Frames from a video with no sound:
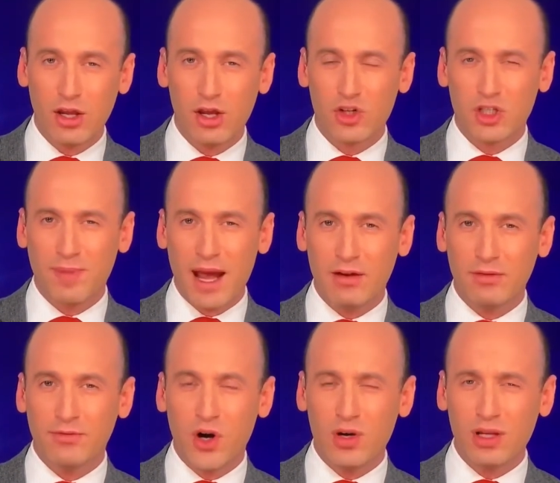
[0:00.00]
despite
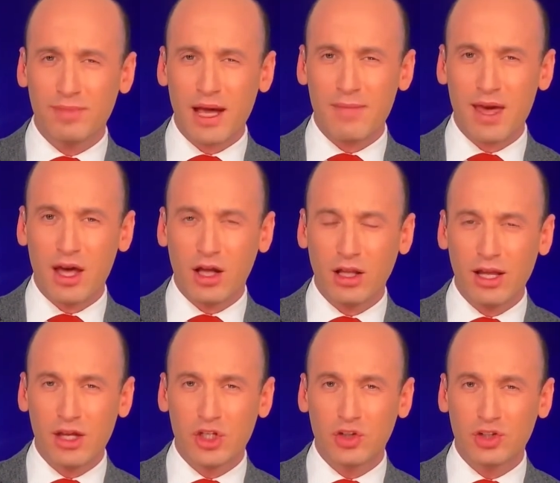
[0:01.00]
voting by mail
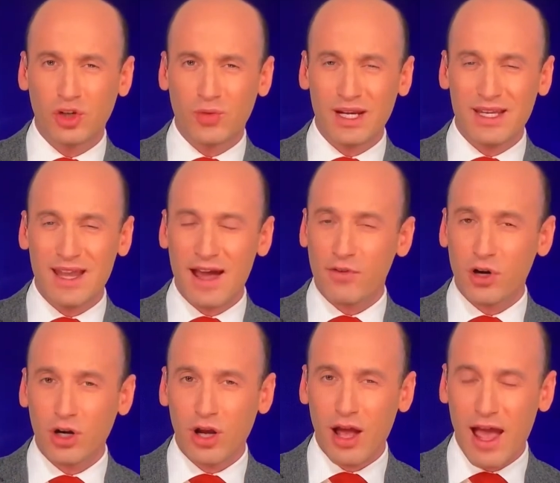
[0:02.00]
to a degree
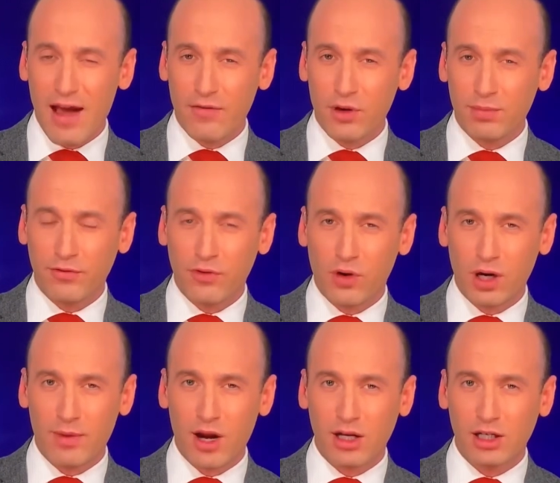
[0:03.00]
never ever before in
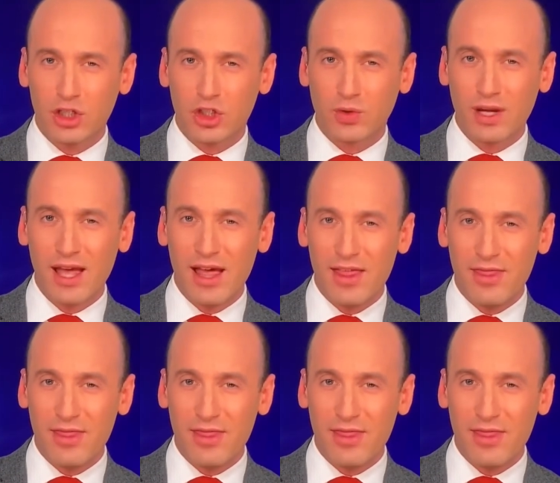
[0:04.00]
American history,